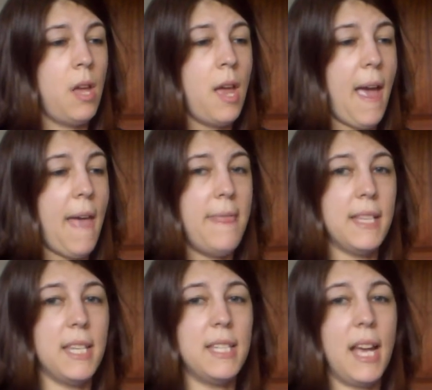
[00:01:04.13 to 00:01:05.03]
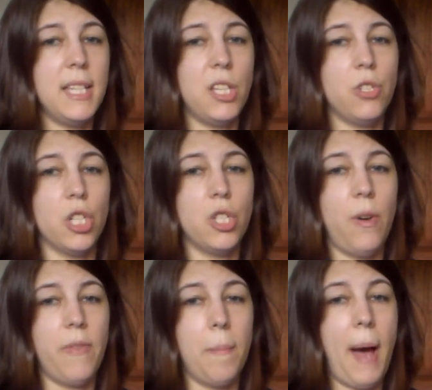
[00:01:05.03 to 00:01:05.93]
and this is nice. You just do
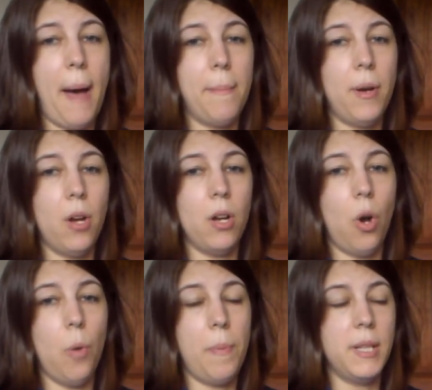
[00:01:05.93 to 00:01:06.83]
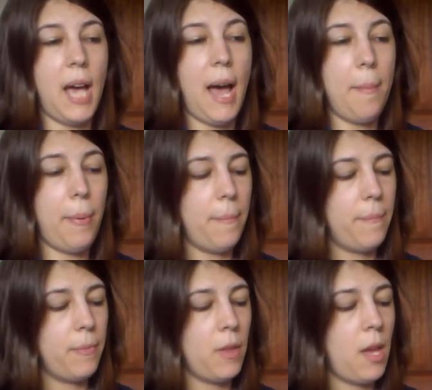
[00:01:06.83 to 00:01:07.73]
have a pop open top.
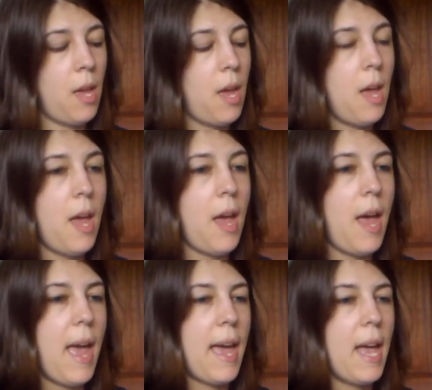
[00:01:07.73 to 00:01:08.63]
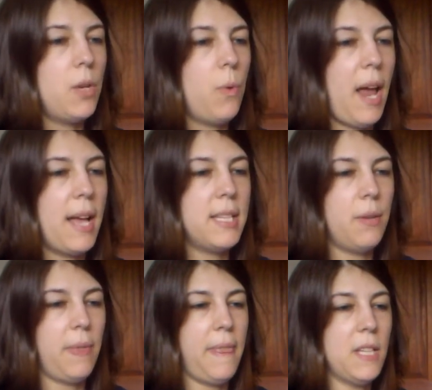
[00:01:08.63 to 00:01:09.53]
And what I did
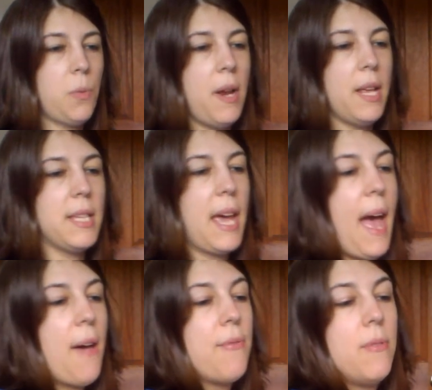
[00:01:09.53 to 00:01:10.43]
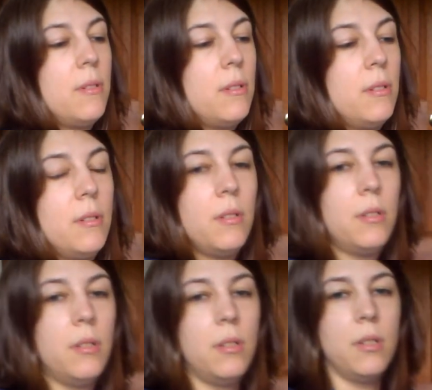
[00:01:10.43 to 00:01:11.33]
with this one is I have
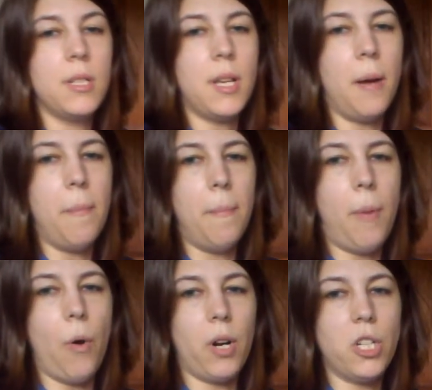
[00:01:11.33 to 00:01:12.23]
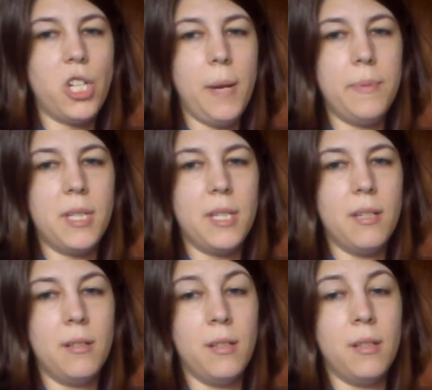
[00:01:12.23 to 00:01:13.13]
some poker chips,
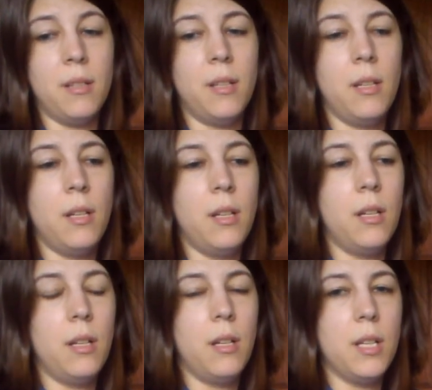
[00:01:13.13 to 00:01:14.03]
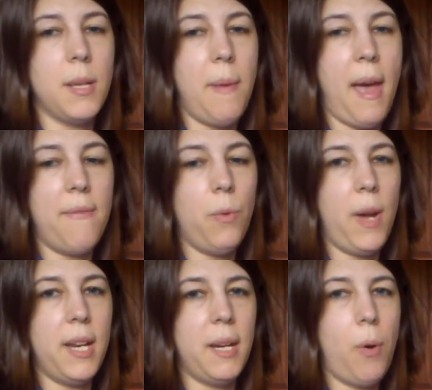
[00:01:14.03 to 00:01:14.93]
some heavy
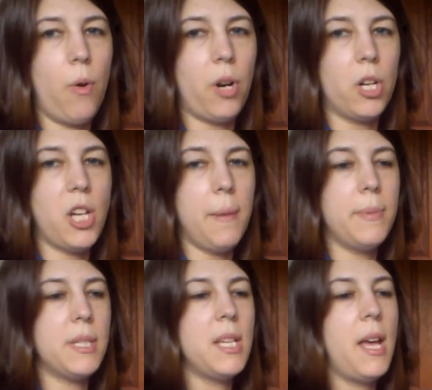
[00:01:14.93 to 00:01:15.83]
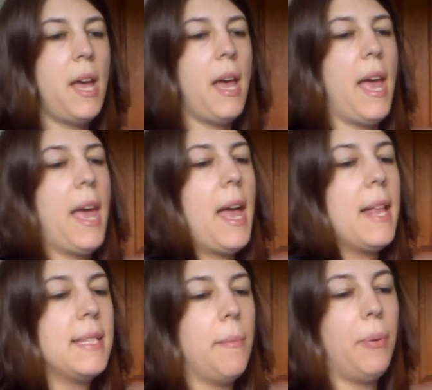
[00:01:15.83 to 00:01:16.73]
weighted poker chips,
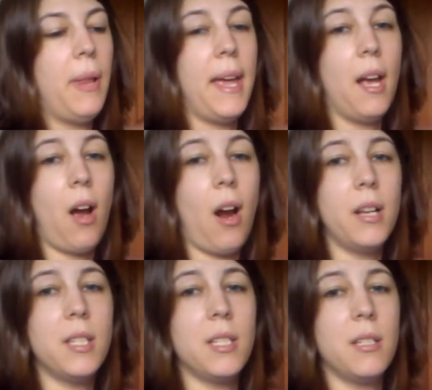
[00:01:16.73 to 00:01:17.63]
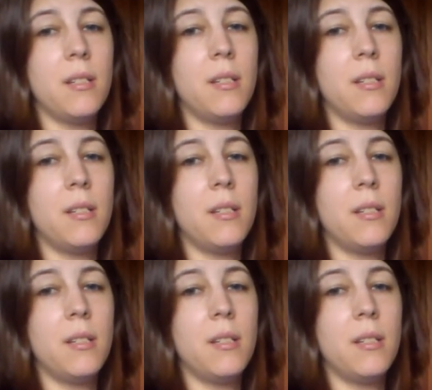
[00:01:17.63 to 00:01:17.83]
and some playing cards.